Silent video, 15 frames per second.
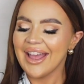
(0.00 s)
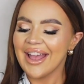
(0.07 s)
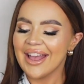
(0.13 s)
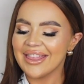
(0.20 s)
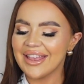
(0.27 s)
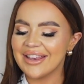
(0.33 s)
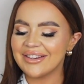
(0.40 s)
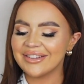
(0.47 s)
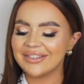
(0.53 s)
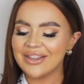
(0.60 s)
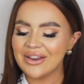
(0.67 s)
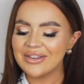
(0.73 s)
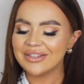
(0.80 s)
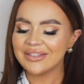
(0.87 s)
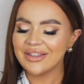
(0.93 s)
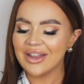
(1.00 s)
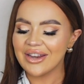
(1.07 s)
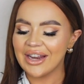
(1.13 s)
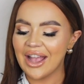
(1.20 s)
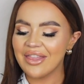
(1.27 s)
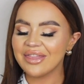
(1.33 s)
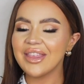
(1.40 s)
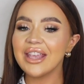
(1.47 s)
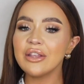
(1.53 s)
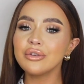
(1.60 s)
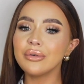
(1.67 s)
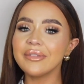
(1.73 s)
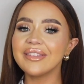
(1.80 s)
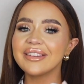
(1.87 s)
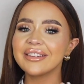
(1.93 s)
They're just so stunning, and these
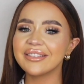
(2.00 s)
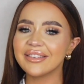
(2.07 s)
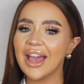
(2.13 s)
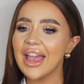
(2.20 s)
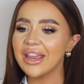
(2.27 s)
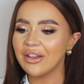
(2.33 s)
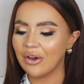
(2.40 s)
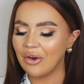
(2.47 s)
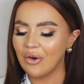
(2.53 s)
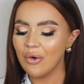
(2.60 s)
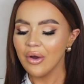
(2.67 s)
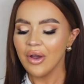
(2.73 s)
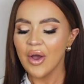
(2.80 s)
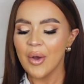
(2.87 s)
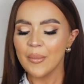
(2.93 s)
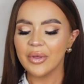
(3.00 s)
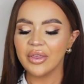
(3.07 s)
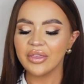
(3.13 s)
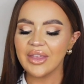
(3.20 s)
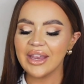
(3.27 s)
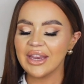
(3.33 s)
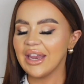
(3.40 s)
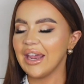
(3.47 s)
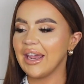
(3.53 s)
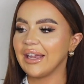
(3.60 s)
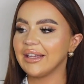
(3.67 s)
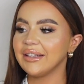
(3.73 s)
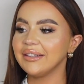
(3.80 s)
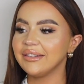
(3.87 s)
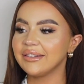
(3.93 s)
are in the sale. But the thing
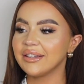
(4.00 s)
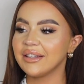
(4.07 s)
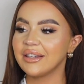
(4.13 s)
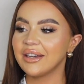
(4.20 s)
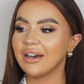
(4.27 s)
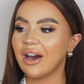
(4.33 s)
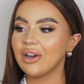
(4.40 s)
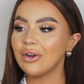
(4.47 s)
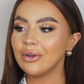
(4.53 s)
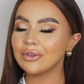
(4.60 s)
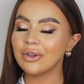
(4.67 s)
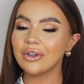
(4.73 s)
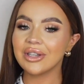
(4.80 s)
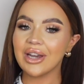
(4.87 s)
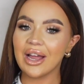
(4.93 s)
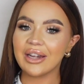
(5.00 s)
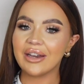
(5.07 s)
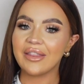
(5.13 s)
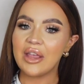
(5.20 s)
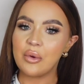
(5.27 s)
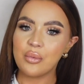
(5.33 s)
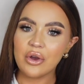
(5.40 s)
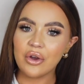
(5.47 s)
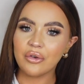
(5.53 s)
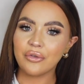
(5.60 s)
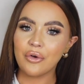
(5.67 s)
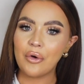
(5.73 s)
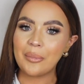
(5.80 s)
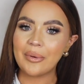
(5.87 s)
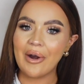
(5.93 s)
is, I looked online and they were
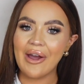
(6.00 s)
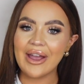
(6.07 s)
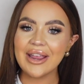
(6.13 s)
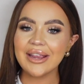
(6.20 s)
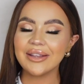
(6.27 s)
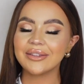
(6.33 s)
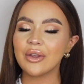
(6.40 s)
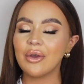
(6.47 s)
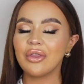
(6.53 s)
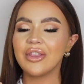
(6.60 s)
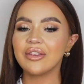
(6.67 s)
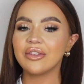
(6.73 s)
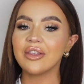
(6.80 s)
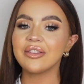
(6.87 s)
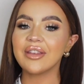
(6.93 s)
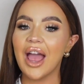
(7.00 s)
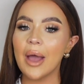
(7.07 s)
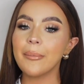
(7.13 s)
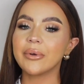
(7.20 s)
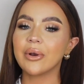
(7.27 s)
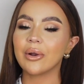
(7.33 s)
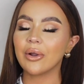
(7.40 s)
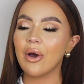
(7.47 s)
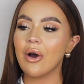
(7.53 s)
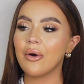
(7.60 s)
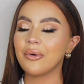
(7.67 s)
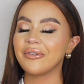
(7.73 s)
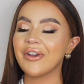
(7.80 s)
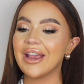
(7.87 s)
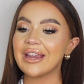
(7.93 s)
full price, so this does happen a lot
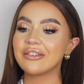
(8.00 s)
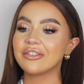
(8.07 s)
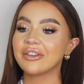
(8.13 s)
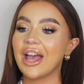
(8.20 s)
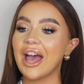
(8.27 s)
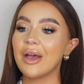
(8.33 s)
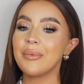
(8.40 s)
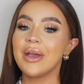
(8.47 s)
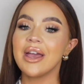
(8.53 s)
with H&M.